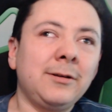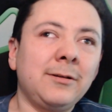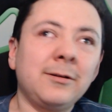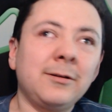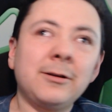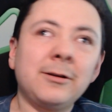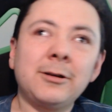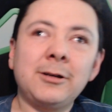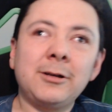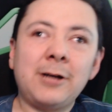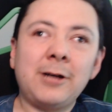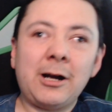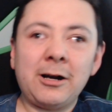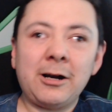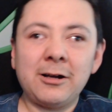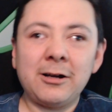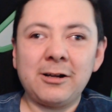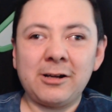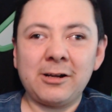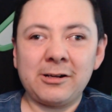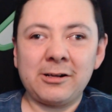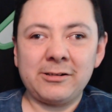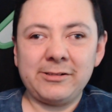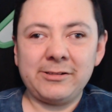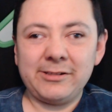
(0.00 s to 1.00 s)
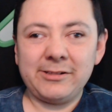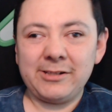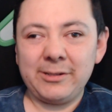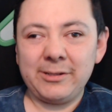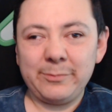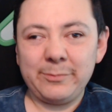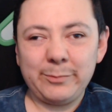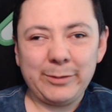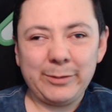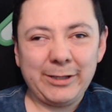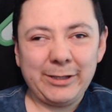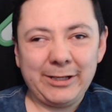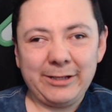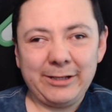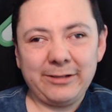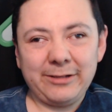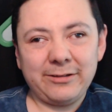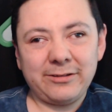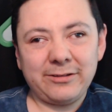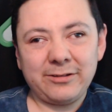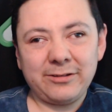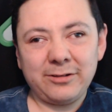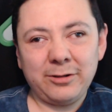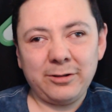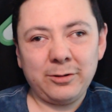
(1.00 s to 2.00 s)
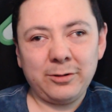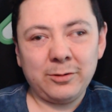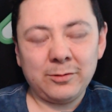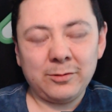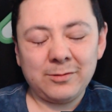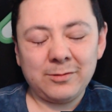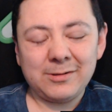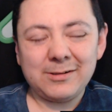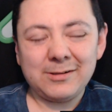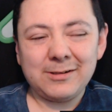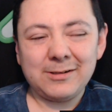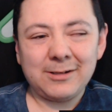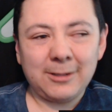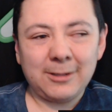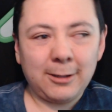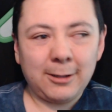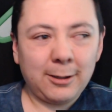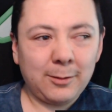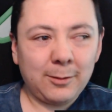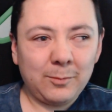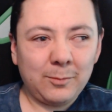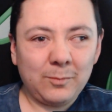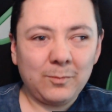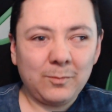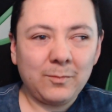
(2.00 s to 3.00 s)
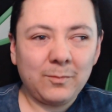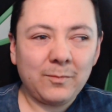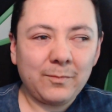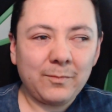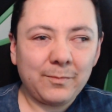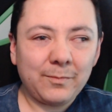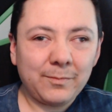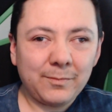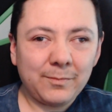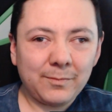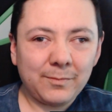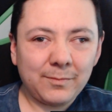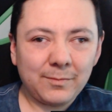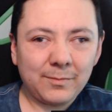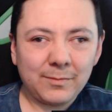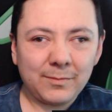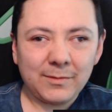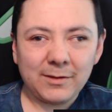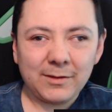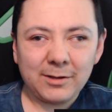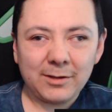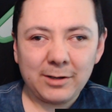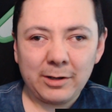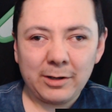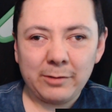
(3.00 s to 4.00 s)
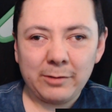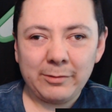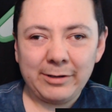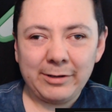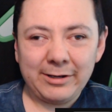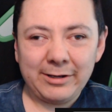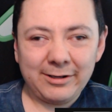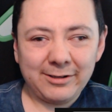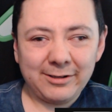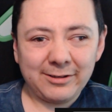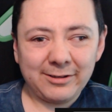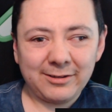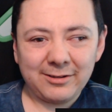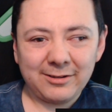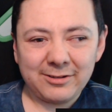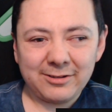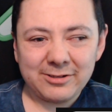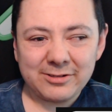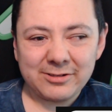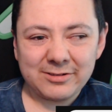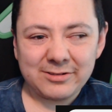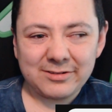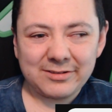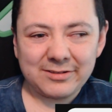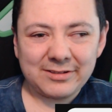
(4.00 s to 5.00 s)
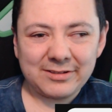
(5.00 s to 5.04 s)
conquer, to compete, to go and just